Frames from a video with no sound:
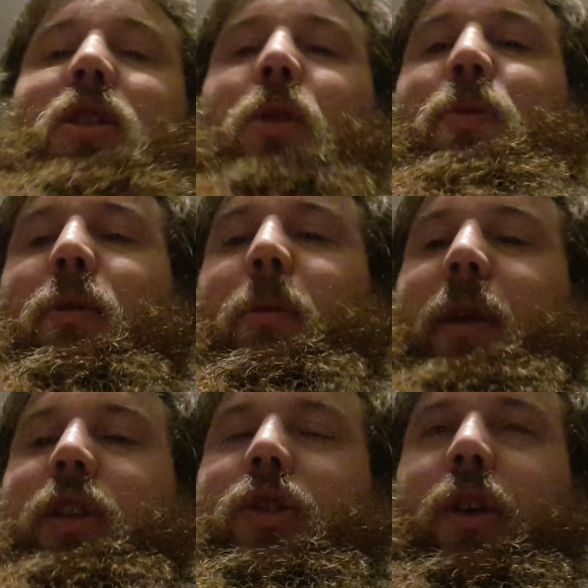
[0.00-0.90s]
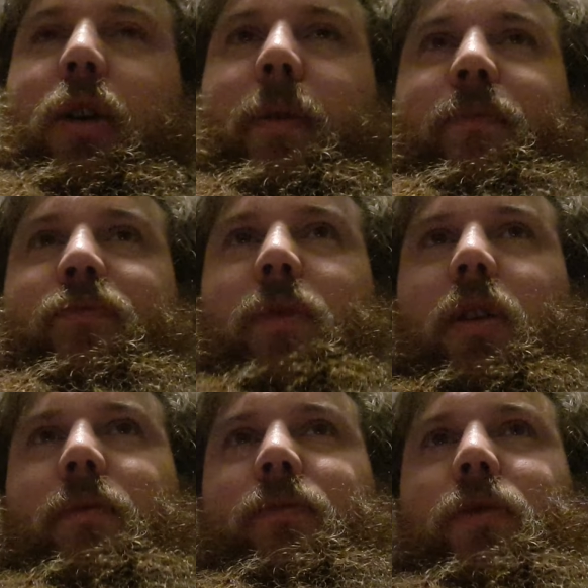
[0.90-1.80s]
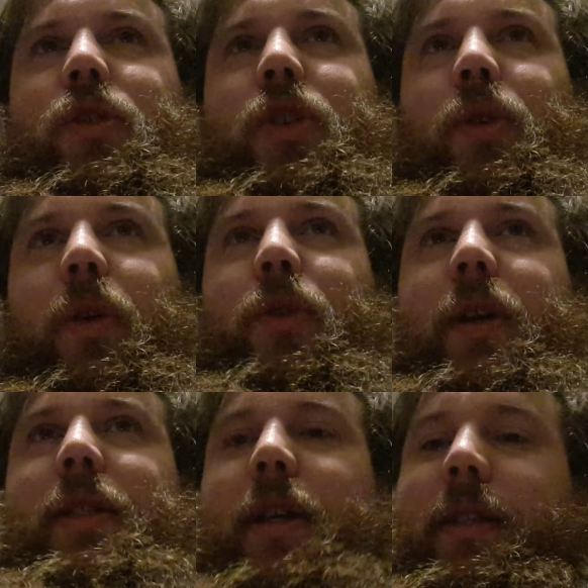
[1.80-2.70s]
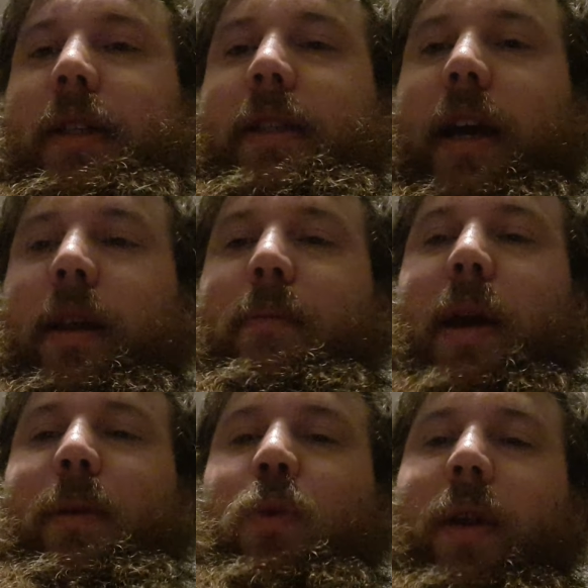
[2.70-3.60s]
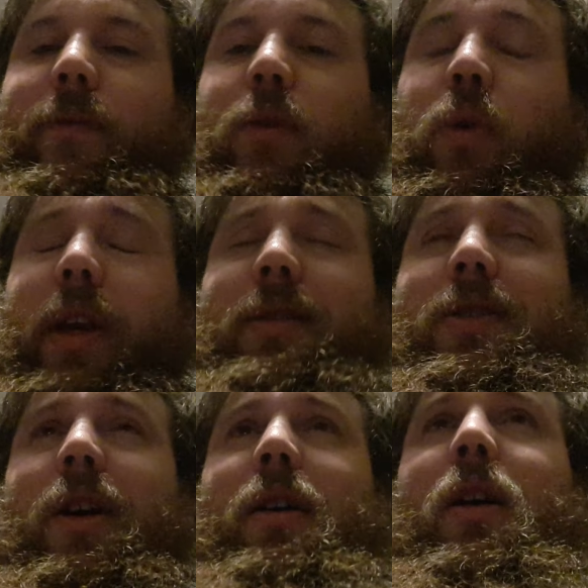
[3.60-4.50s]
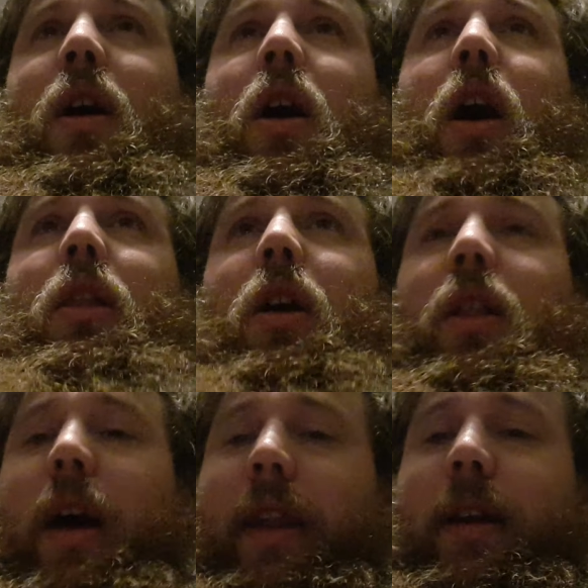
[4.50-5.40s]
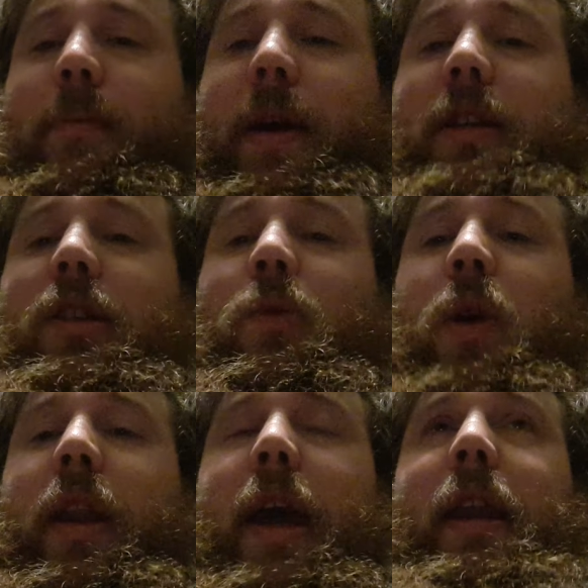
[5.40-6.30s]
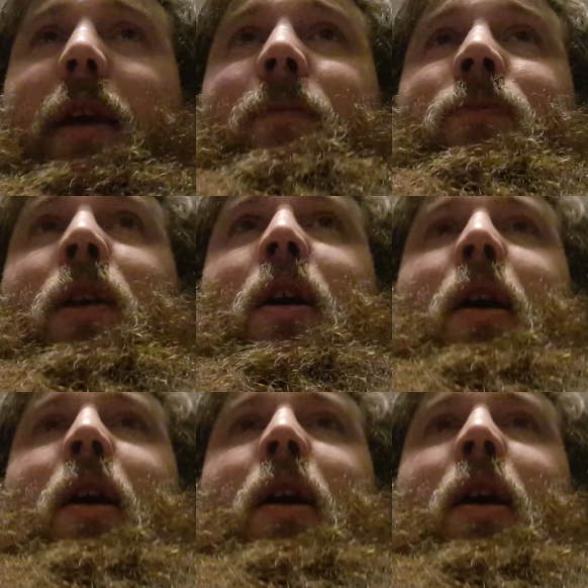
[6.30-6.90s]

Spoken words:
I'll probably do 2 or 3 sets of 10 at maybe 140, so a lot lighter compared to the 180.